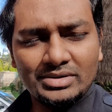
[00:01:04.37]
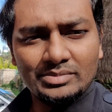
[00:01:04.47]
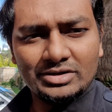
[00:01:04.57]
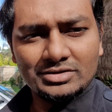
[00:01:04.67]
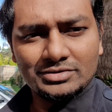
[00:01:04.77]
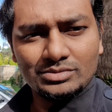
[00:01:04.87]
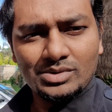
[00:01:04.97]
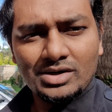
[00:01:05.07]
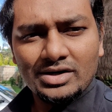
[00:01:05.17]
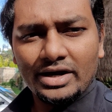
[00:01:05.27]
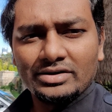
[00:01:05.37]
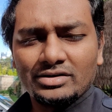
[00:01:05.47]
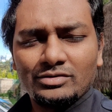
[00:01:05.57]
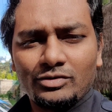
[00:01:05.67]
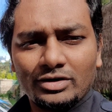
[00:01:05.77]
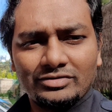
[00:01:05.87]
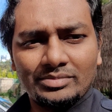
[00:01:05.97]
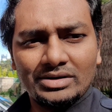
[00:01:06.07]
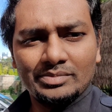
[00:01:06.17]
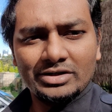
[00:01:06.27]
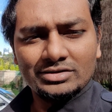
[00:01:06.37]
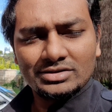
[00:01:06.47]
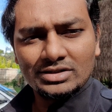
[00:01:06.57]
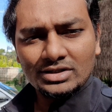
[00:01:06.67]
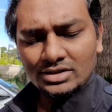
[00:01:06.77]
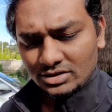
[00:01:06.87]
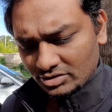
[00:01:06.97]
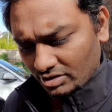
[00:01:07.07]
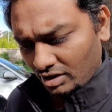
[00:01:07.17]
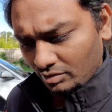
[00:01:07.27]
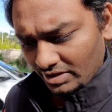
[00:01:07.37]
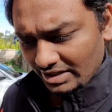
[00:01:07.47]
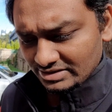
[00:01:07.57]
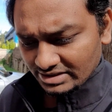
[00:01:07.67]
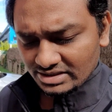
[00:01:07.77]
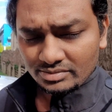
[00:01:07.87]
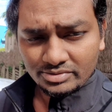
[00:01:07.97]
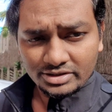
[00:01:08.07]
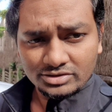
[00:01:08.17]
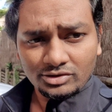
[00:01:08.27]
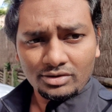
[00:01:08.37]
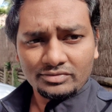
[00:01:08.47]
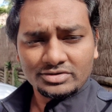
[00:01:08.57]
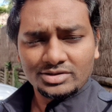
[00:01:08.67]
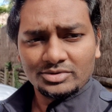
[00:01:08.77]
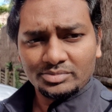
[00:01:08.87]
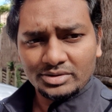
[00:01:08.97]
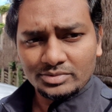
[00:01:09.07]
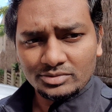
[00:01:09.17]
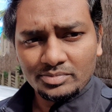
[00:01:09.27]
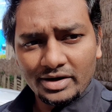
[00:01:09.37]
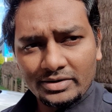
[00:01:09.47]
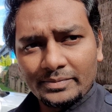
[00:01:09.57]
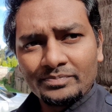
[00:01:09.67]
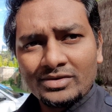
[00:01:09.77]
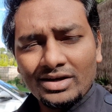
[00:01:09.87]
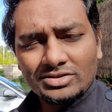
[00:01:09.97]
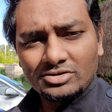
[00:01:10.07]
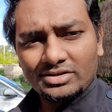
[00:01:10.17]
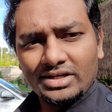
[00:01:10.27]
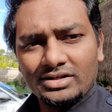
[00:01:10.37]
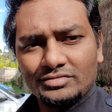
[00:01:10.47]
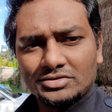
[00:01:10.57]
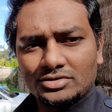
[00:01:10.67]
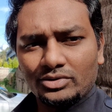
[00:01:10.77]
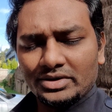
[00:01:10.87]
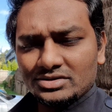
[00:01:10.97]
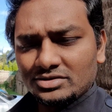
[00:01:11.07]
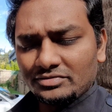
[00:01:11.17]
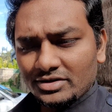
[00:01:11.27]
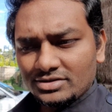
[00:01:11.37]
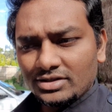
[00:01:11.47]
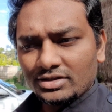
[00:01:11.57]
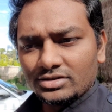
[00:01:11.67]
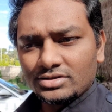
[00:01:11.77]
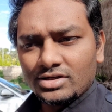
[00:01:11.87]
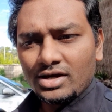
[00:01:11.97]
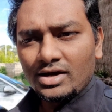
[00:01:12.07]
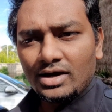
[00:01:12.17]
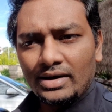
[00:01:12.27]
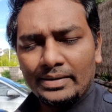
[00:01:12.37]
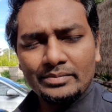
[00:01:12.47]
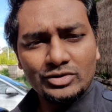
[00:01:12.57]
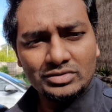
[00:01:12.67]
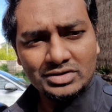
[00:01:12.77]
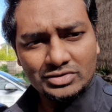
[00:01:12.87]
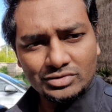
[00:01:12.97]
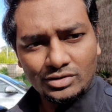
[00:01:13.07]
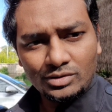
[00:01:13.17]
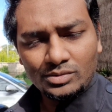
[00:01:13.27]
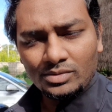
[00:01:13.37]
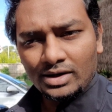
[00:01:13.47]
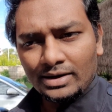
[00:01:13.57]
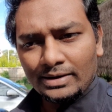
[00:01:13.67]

millimeters to 845 millimeters. So now that is actually pretty tall for some of the people, but it's not the end of the story. So first thing is, you need to know